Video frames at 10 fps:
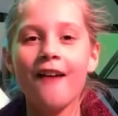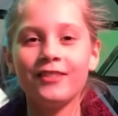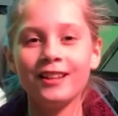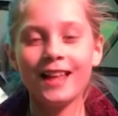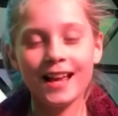
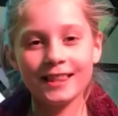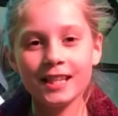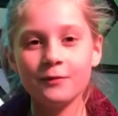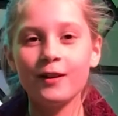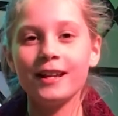If you like
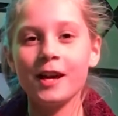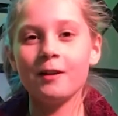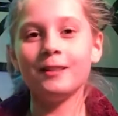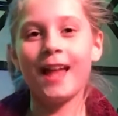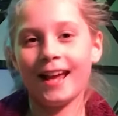this
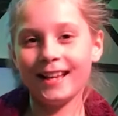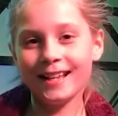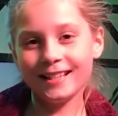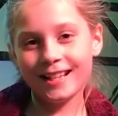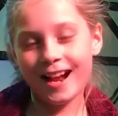video, like
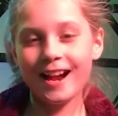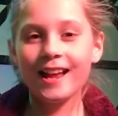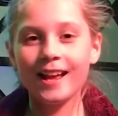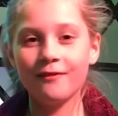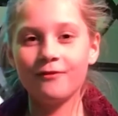and share,
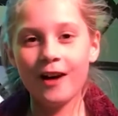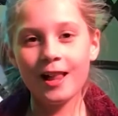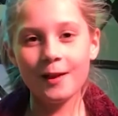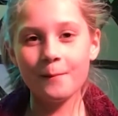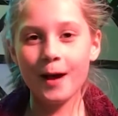and
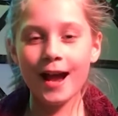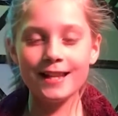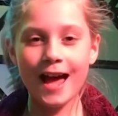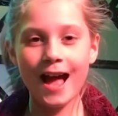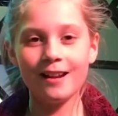follow
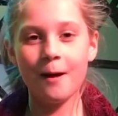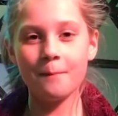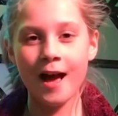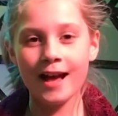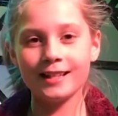my dad
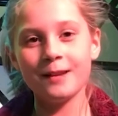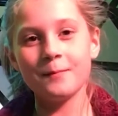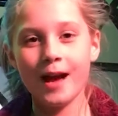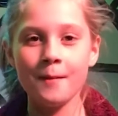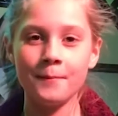on Pastor
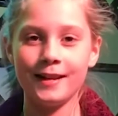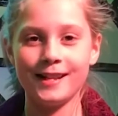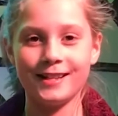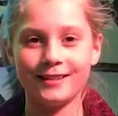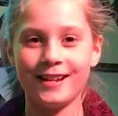Matt
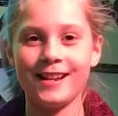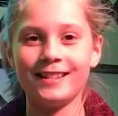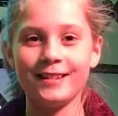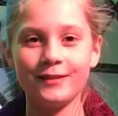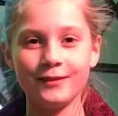
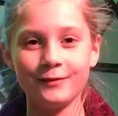Ministries.